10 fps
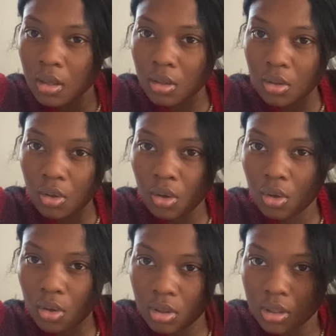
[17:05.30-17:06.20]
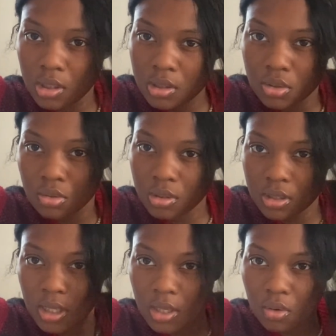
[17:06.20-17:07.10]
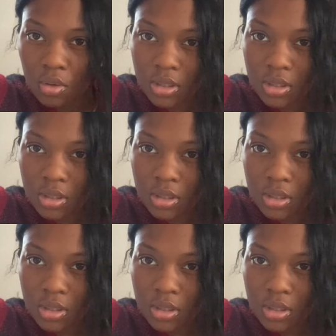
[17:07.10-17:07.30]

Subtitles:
yo, these joints ain't going.